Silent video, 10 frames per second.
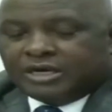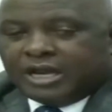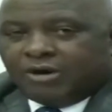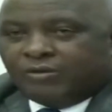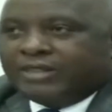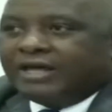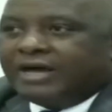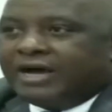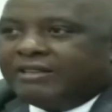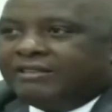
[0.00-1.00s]
Now, the
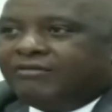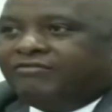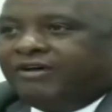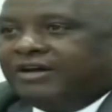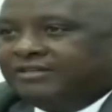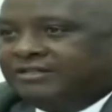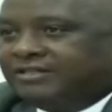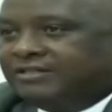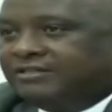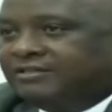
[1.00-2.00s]
other
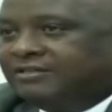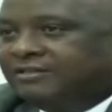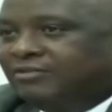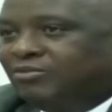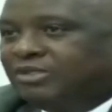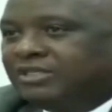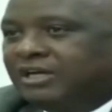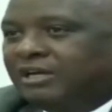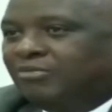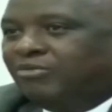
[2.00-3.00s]
funds which
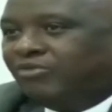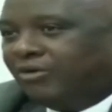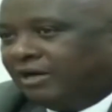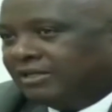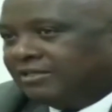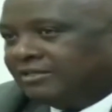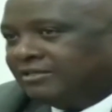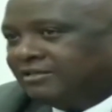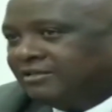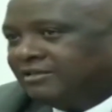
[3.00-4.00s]
are before us,